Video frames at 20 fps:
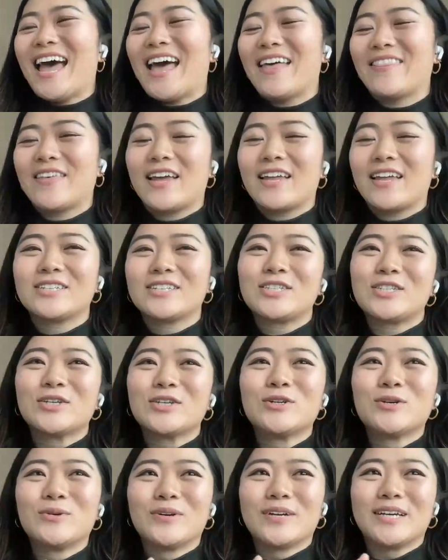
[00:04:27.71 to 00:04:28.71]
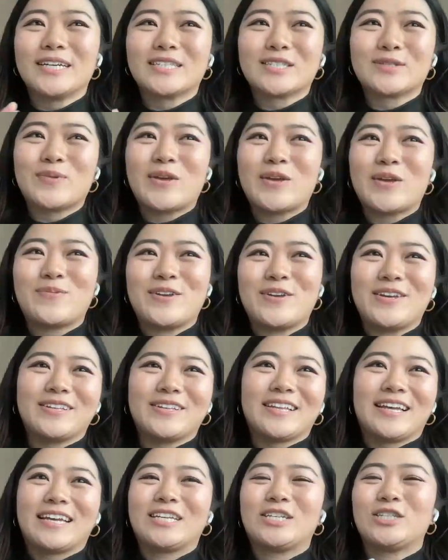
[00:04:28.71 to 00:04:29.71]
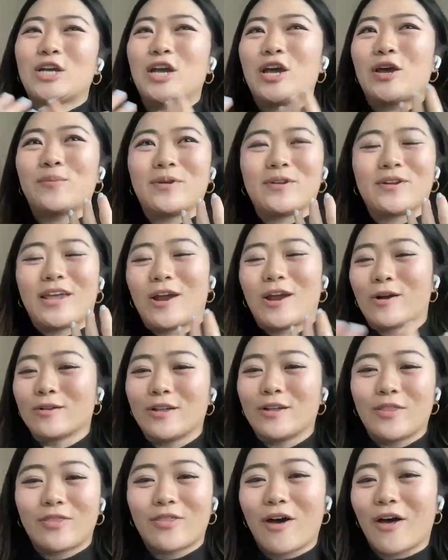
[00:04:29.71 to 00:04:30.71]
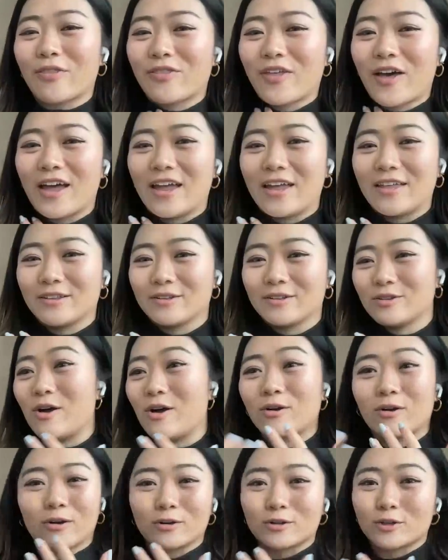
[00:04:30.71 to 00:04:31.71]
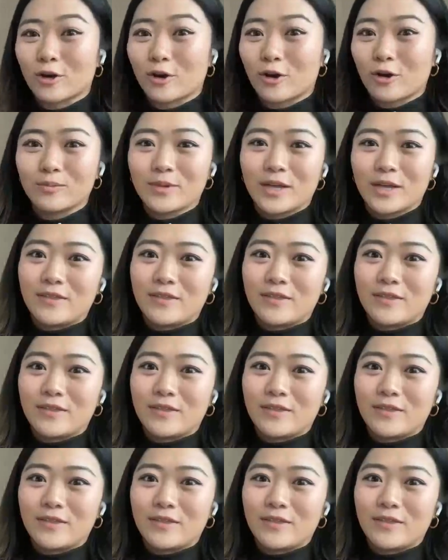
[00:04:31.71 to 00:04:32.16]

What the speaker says: And then two is maybe like Jam and Carolyn thought that in the longer term,